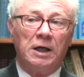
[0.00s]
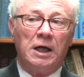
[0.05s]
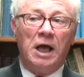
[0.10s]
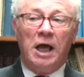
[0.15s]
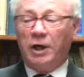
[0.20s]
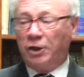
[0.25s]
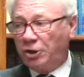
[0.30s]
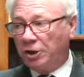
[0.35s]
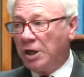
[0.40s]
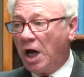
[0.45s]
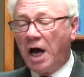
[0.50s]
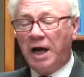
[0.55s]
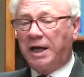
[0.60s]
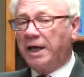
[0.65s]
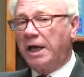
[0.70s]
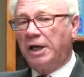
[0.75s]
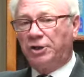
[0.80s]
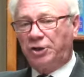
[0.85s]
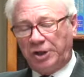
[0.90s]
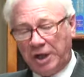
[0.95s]
It's not
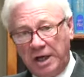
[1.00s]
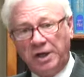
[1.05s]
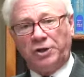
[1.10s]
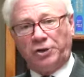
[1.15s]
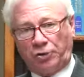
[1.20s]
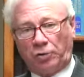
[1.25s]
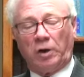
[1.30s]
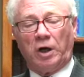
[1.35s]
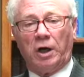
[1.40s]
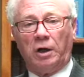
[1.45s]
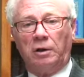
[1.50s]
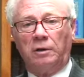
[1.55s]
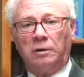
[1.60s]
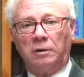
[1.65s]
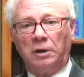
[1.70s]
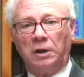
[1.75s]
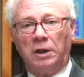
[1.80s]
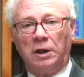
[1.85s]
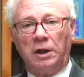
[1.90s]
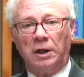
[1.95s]
against Israel,
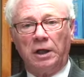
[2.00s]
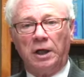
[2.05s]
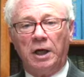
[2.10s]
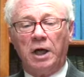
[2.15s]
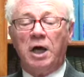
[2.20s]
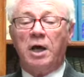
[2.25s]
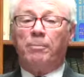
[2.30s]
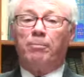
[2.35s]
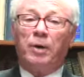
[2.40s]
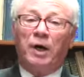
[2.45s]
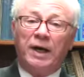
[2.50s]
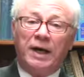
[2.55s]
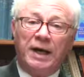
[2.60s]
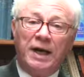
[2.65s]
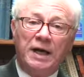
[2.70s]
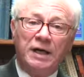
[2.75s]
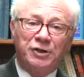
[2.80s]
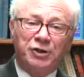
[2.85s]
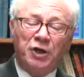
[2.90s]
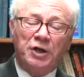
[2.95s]
but it
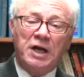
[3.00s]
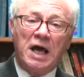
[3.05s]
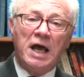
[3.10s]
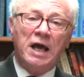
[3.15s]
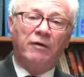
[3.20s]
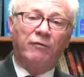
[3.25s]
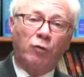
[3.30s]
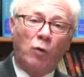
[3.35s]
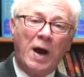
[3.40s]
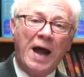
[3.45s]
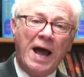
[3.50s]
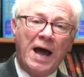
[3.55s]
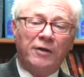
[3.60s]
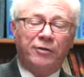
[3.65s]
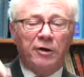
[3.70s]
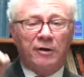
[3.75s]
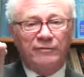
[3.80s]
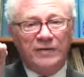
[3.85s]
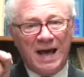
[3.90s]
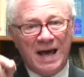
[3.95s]
is a day of
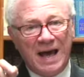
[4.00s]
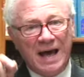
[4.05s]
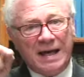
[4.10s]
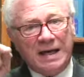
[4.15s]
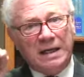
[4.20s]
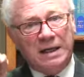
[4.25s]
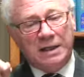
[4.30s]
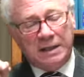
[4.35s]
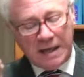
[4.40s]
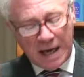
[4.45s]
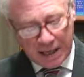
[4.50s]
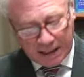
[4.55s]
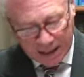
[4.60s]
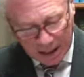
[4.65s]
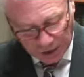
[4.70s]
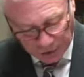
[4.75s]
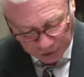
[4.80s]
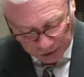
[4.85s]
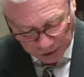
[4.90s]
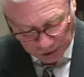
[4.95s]
wrath of
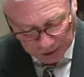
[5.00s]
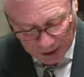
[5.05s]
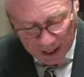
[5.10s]
ekdekesis.